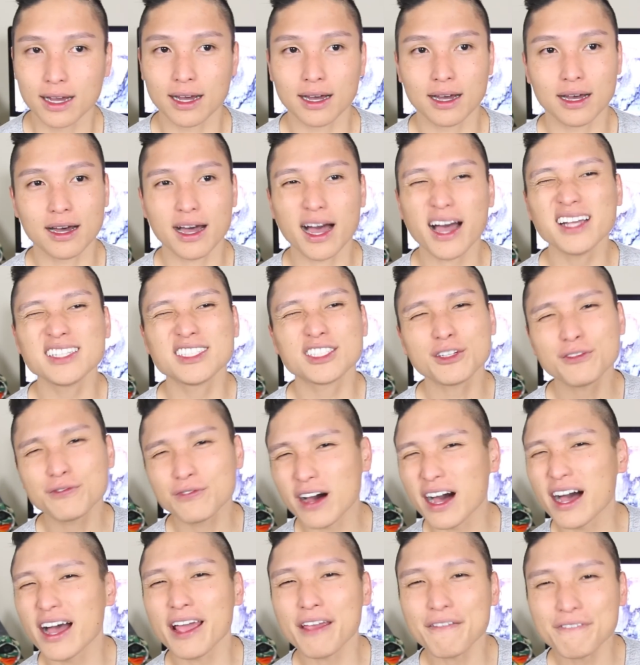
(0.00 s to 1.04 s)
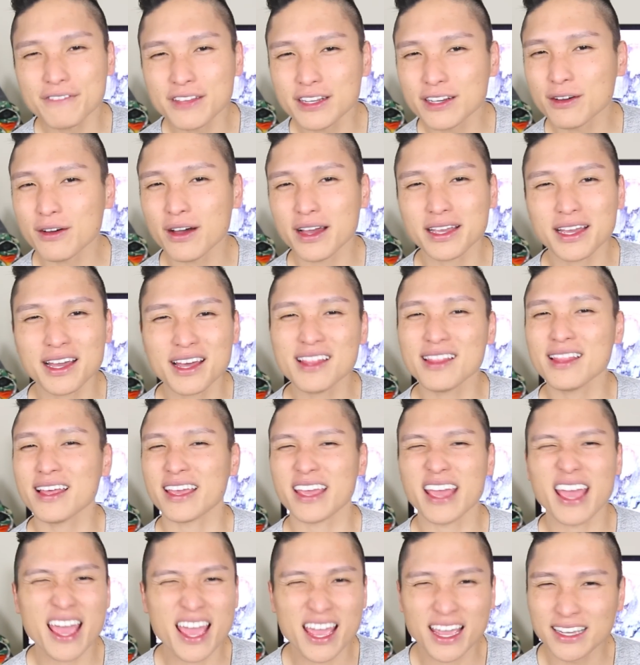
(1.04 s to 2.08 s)
I survived, you know, I got
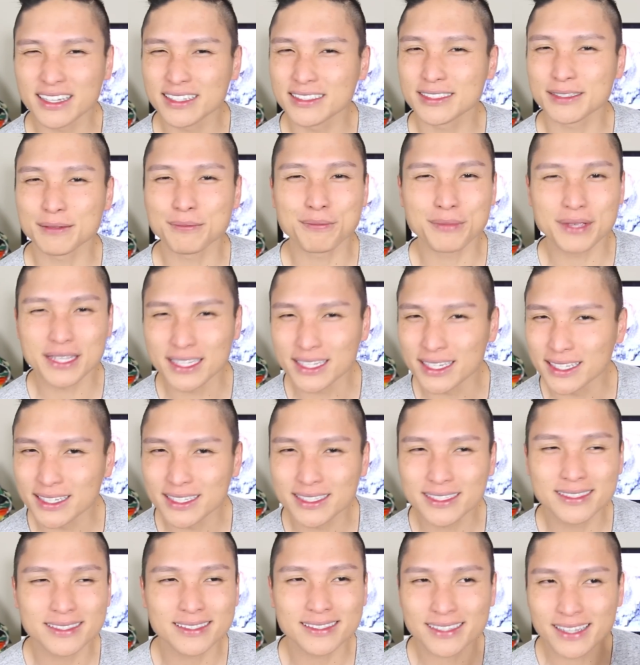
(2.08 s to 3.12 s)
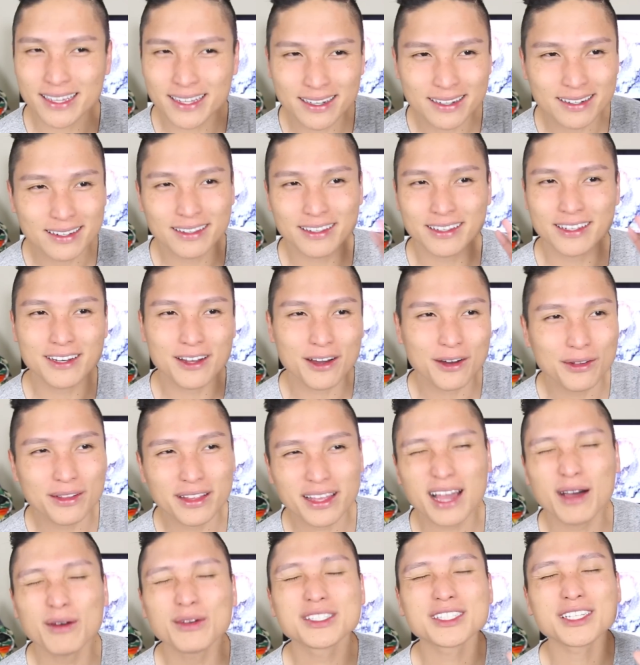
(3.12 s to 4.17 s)
like A's and B's and, you know,
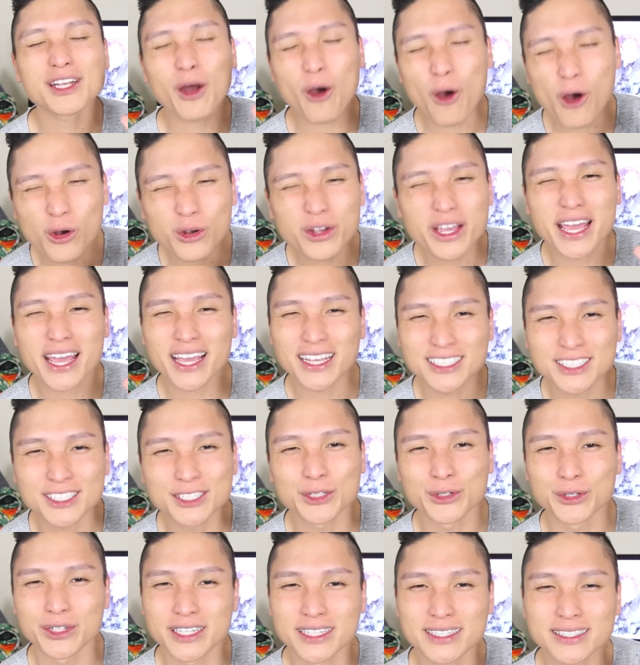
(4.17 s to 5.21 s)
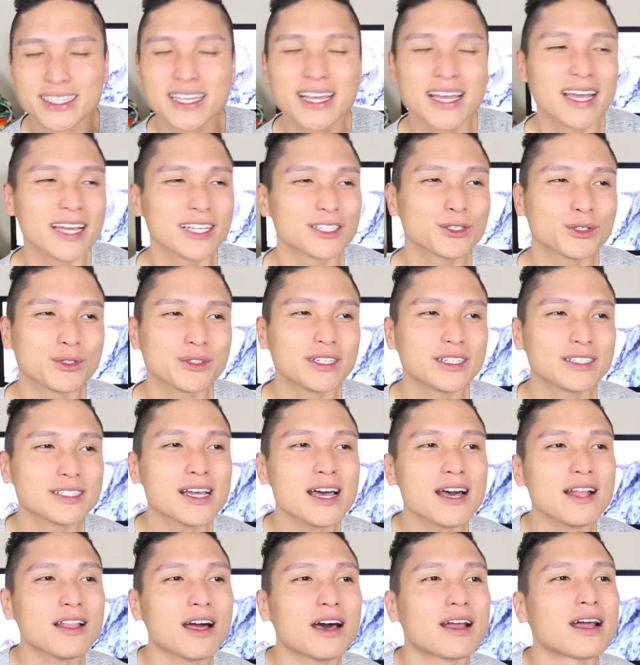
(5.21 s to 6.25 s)
like I was an okay student. So there's
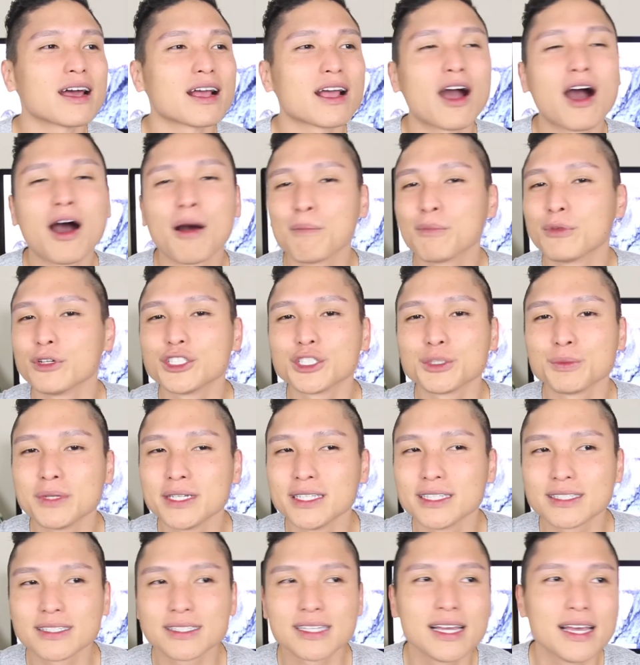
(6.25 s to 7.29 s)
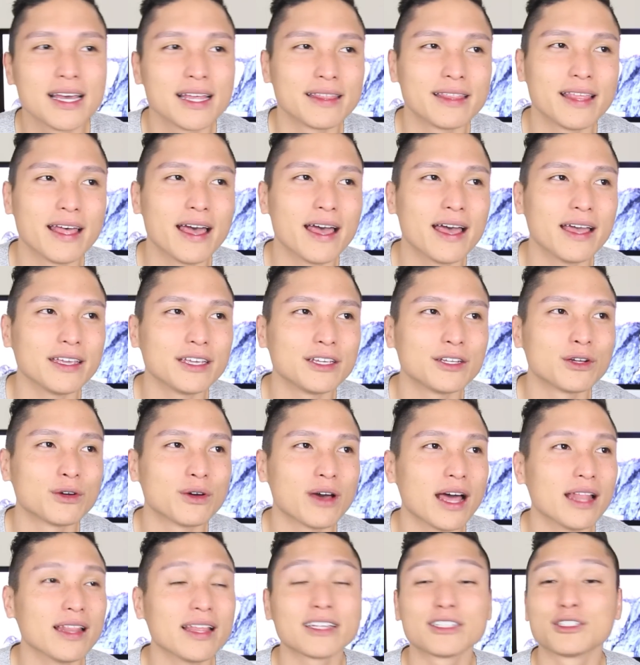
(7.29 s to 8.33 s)
not a lot of accomplishments that, you know,
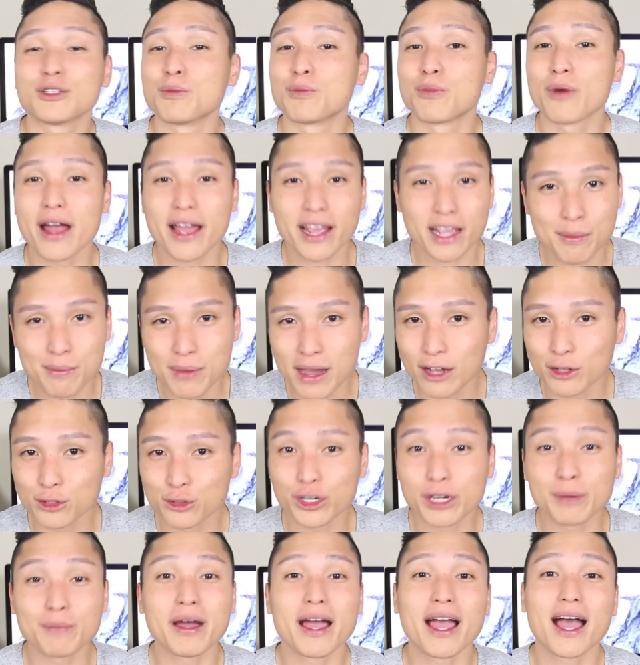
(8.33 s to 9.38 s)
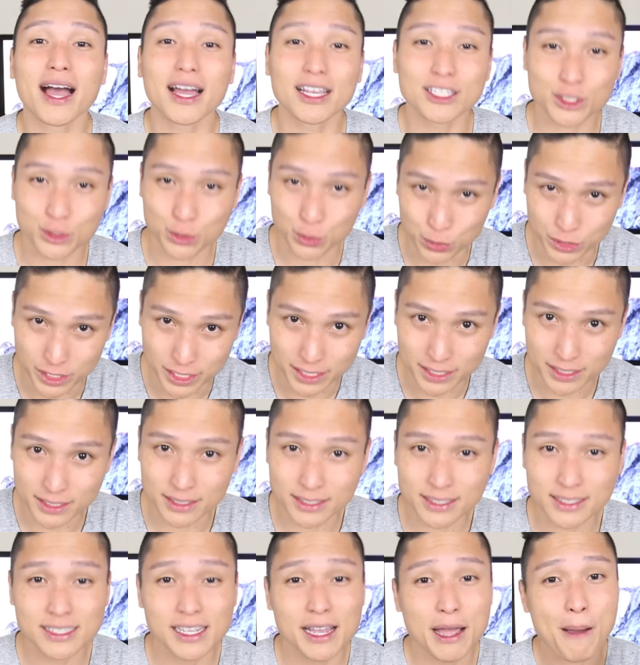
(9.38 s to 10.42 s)
I like to brag about during my high school
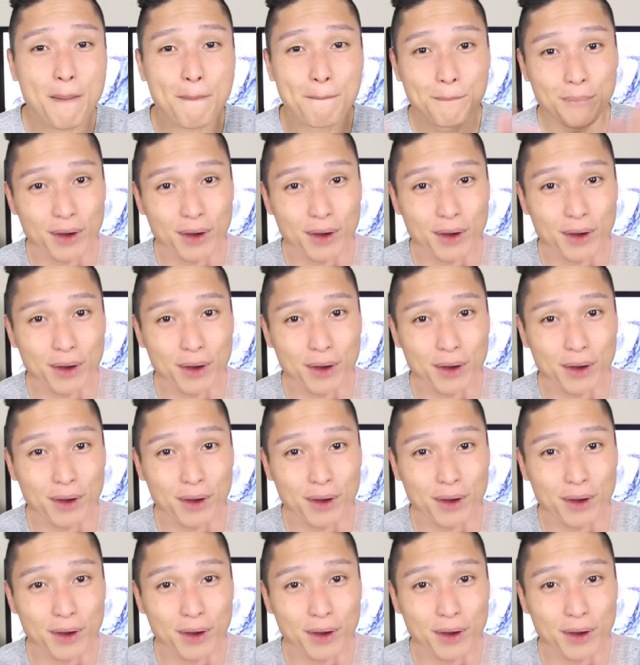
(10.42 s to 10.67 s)
years.